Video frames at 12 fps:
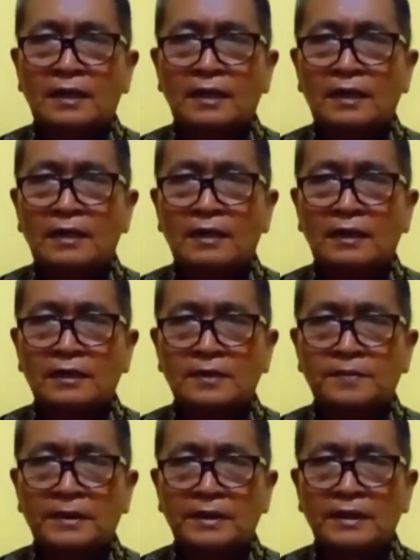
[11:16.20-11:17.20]

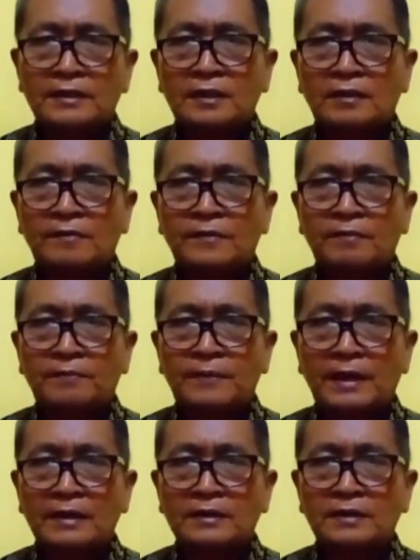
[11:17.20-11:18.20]
explanation of the
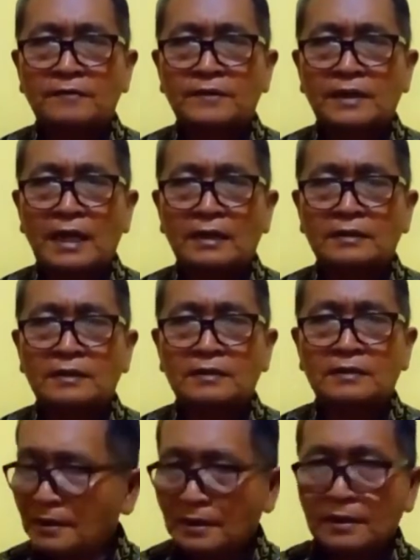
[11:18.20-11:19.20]
passive
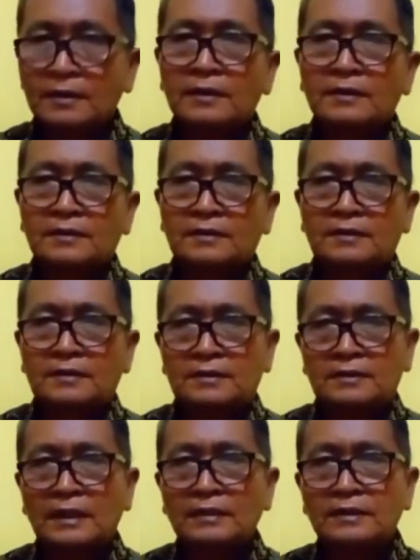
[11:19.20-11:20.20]
sentence.
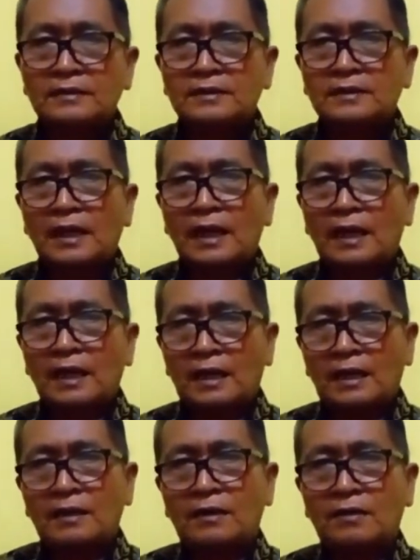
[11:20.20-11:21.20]
Sentence
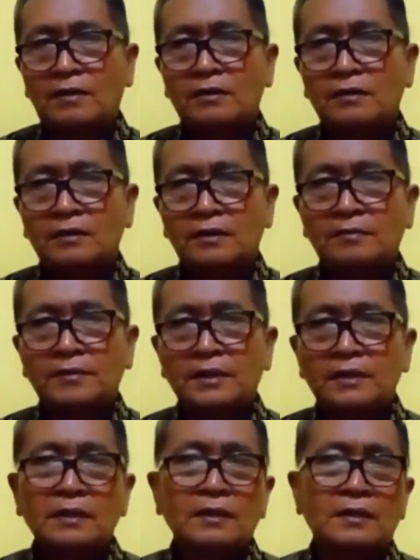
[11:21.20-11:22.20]
error number
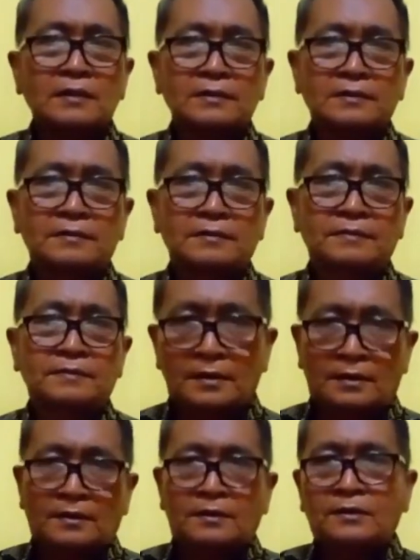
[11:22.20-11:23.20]
9.
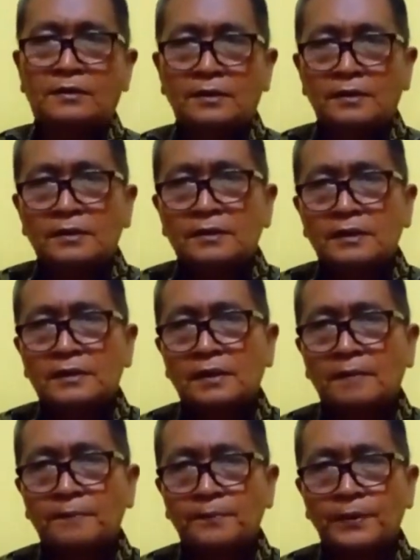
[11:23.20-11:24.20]
Do you
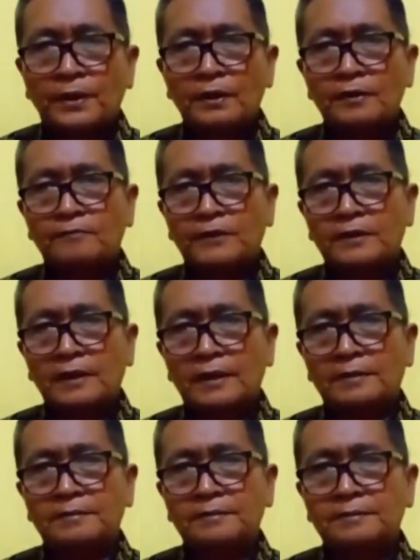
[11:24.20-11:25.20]
disappoint with
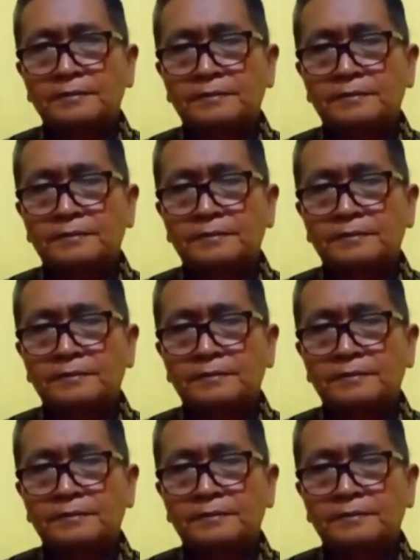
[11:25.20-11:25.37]
him?